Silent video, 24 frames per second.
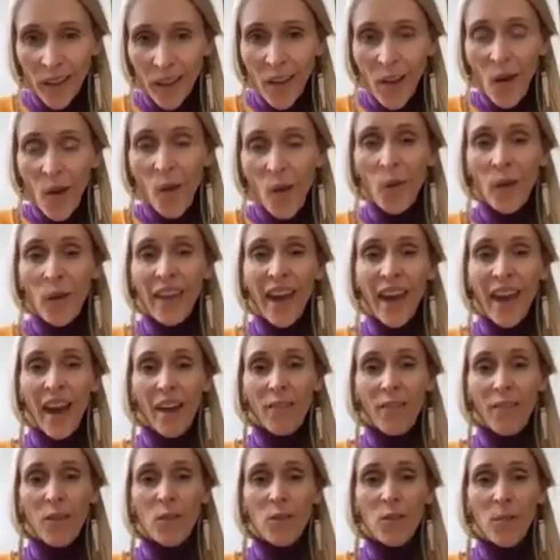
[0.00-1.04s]
we have
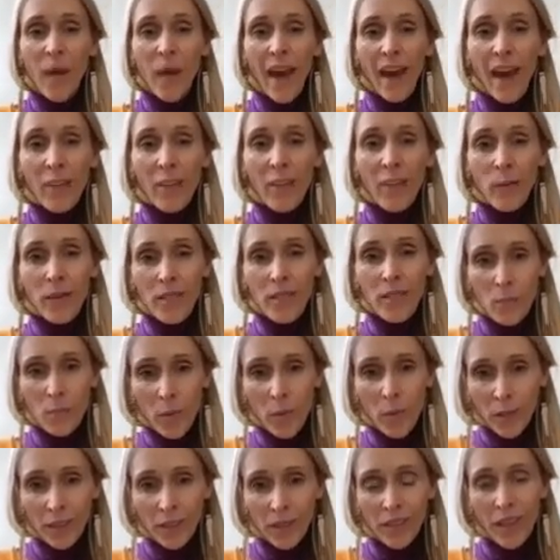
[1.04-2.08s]
those pathways
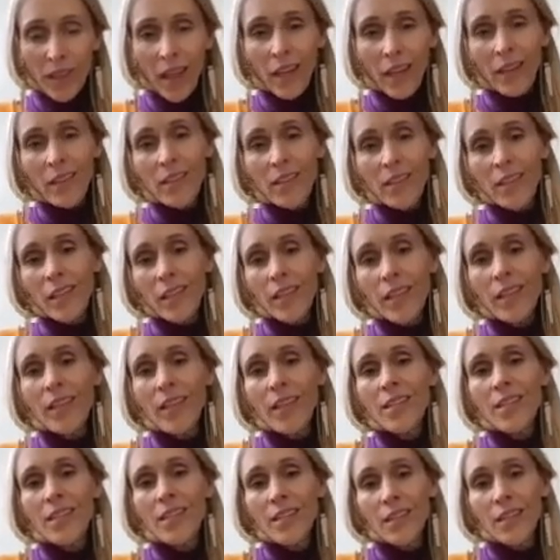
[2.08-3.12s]
built and it's an
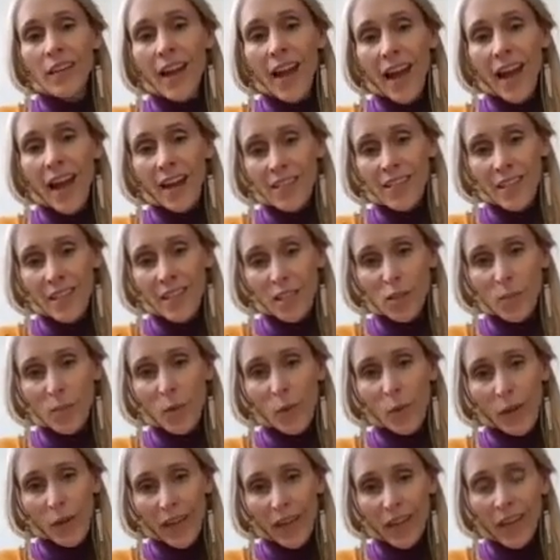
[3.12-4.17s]
easier access
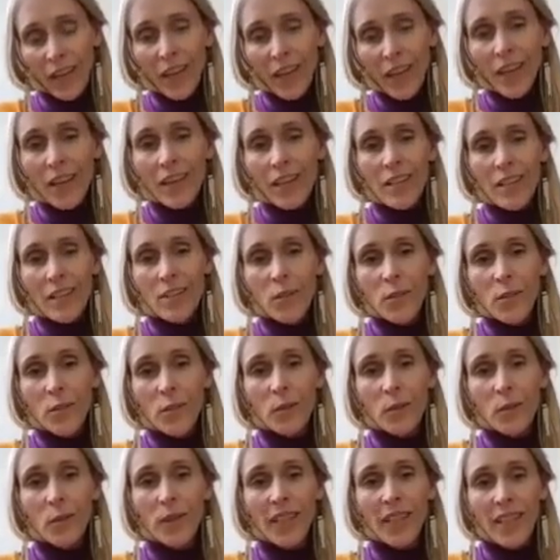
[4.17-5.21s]
point
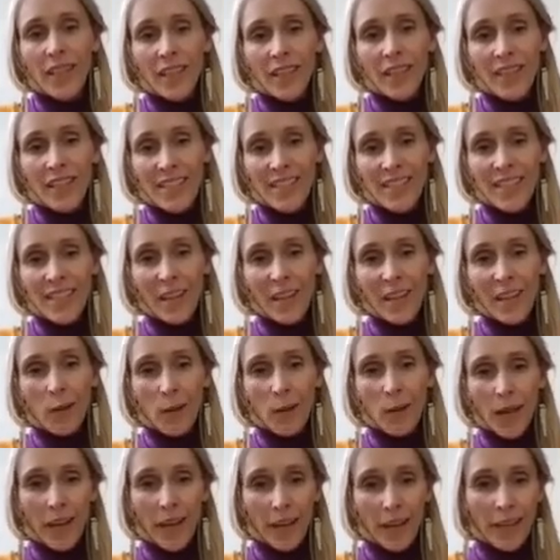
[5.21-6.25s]
into ease and
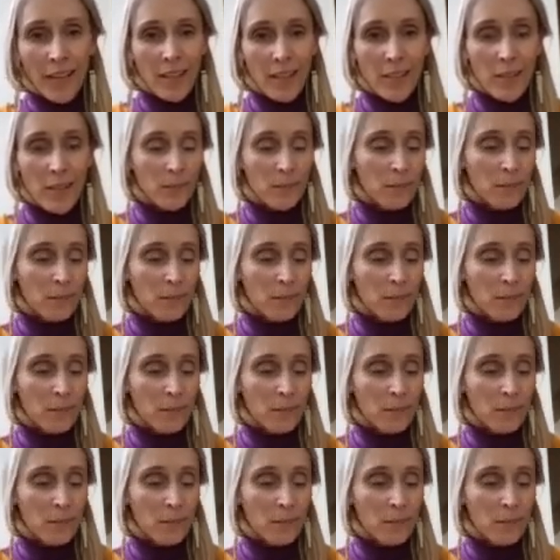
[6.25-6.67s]
okayness.